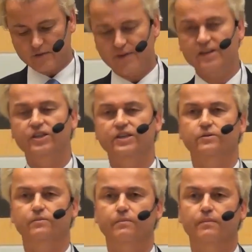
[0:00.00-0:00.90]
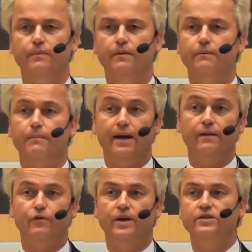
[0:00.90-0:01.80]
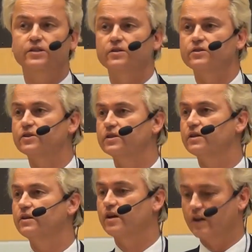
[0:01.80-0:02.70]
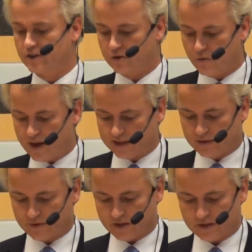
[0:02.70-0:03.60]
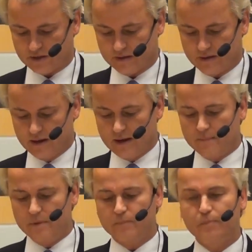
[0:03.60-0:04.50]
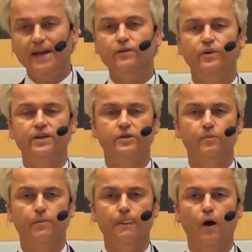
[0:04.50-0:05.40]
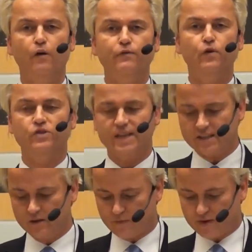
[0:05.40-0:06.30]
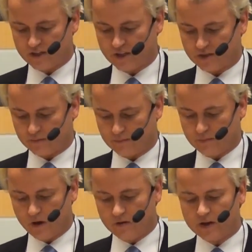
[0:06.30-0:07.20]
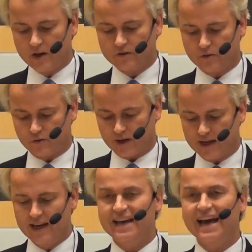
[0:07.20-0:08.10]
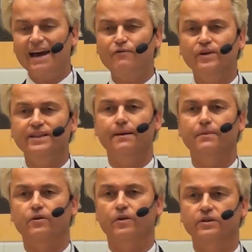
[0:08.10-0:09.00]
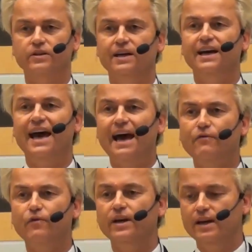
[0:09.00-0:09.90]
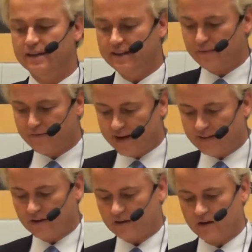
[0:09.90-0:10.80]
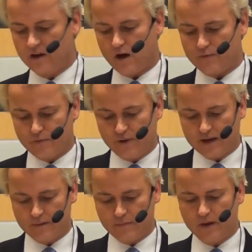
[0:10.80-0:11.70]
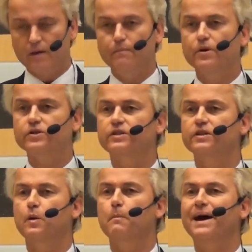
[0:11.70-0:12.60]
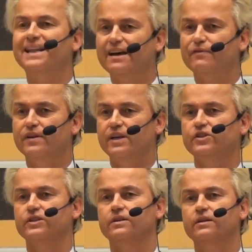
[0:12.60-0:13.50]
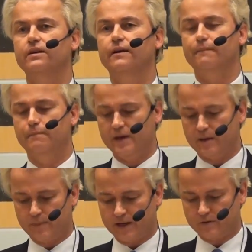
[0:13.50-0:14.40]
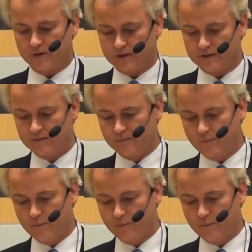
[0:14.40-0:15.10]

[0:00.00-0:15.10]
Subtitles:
as fascism, by, for instance, the cultural relativist. But patriotism, of course, is no fascism. On the contrary, every democrat, every defender of freedom must, by definition, be a patriot.